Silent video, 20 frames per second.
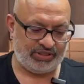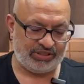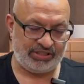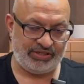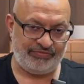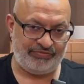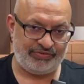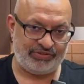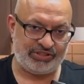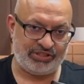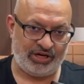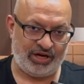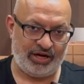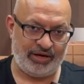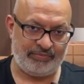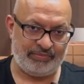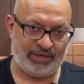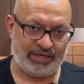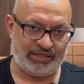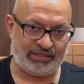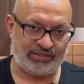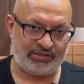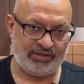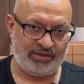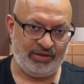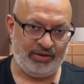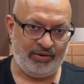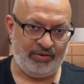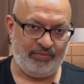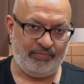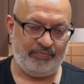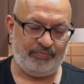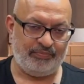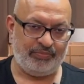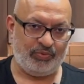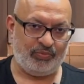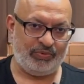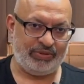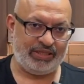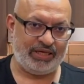different timings,
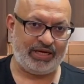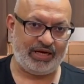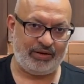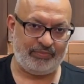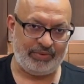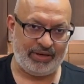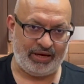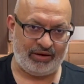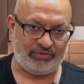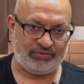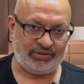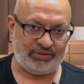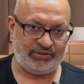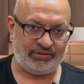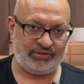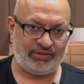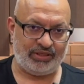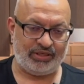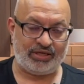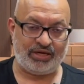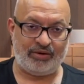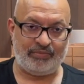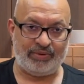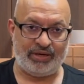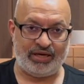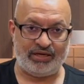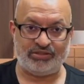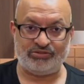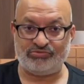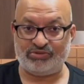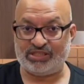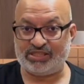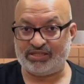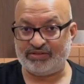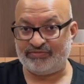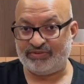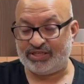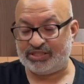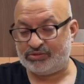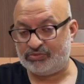but when they come out, they'll come out as
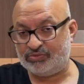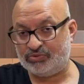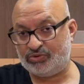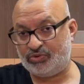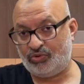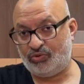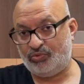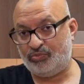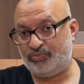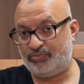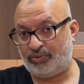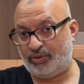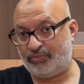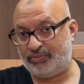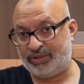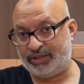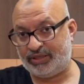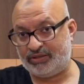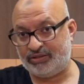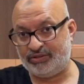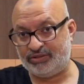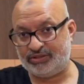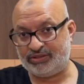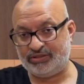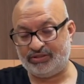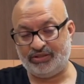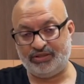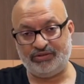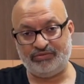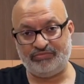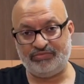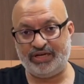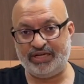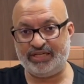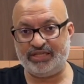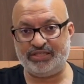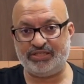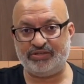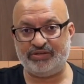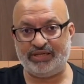rustic vegetables, all properly cooked,
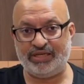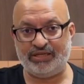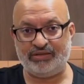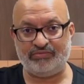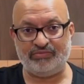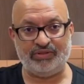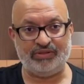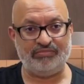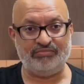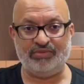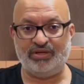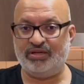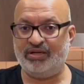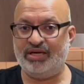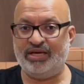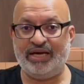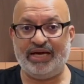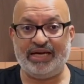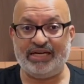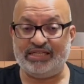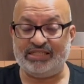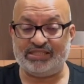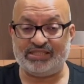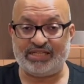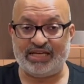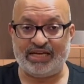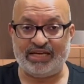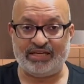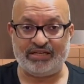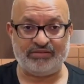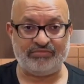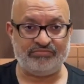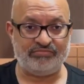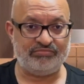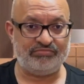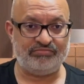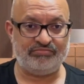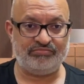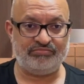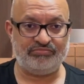ready to eat with any steak,
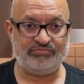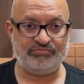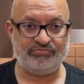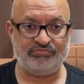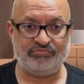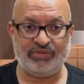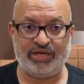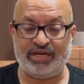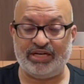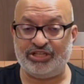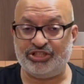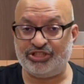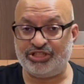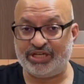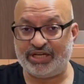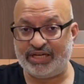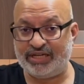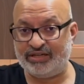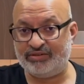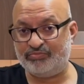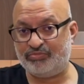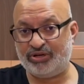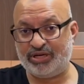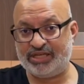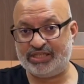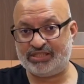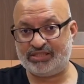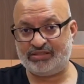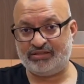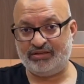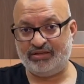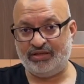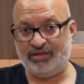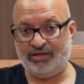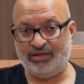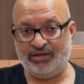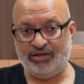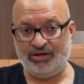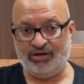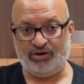any chicken breast,
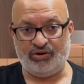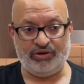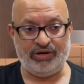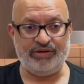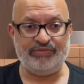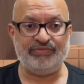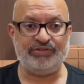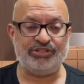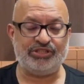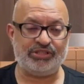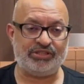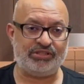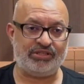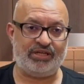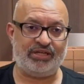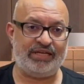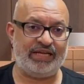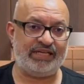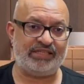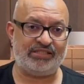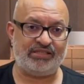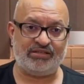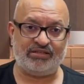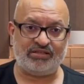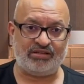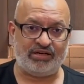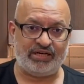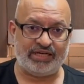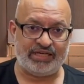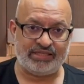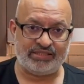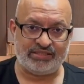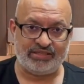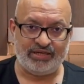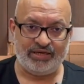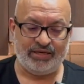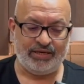or even just legs and thighs.